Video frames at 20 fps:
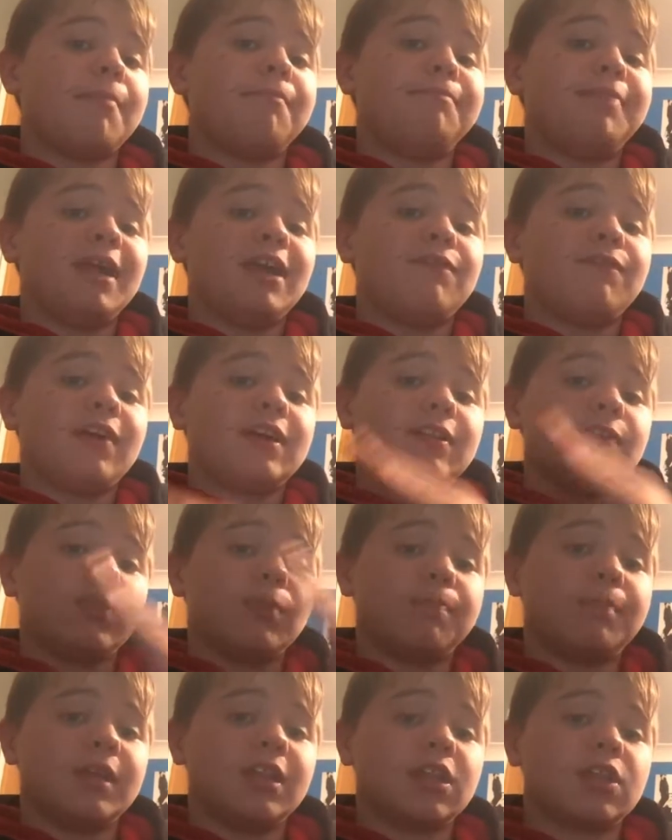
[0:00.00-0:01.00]
a big fan of
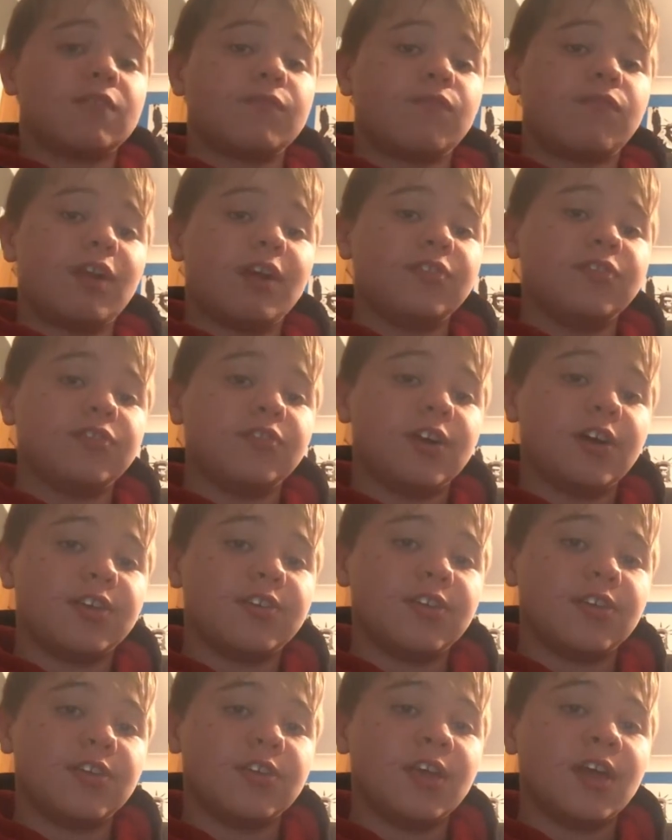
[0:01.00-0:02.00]
the Peanuts
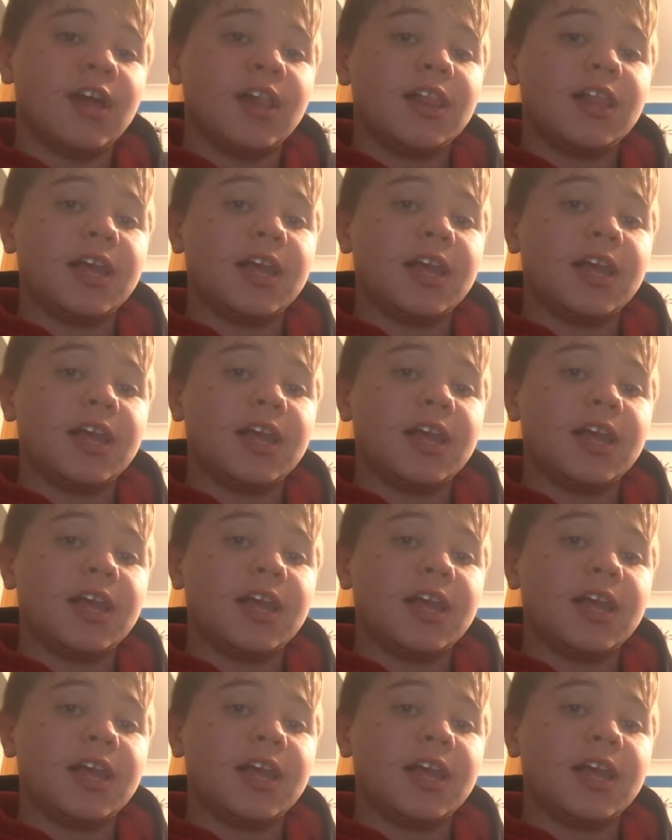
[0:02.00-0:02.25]
franchises.